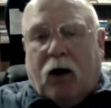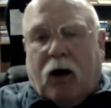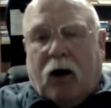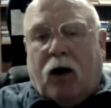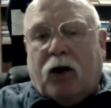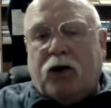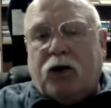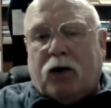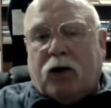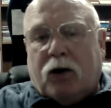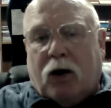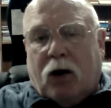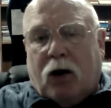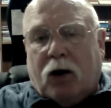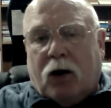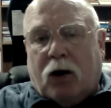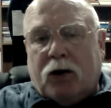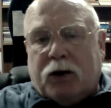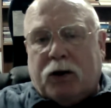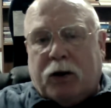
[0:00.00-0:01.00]
on your
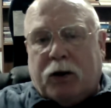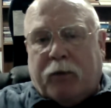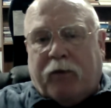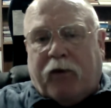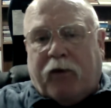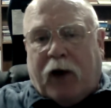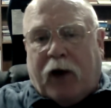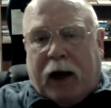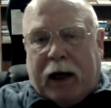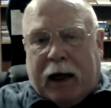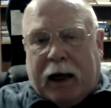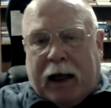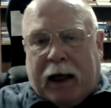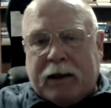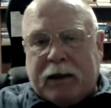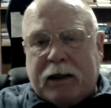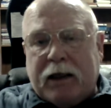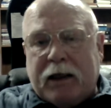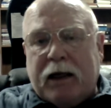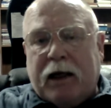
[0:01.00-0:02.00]
long-term
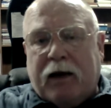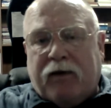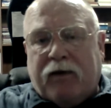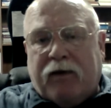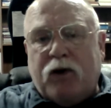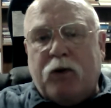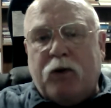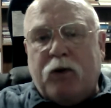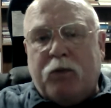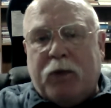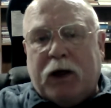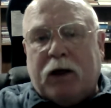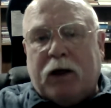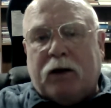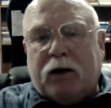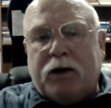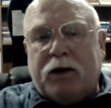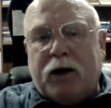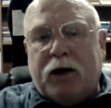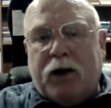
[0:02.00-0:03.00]
financing if you
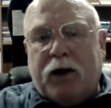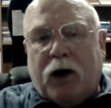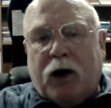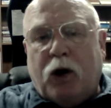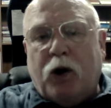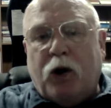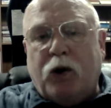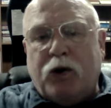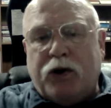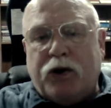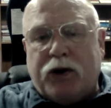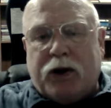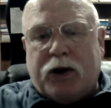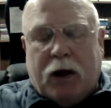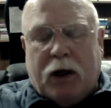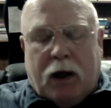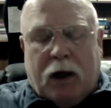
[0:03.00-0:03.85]
build to those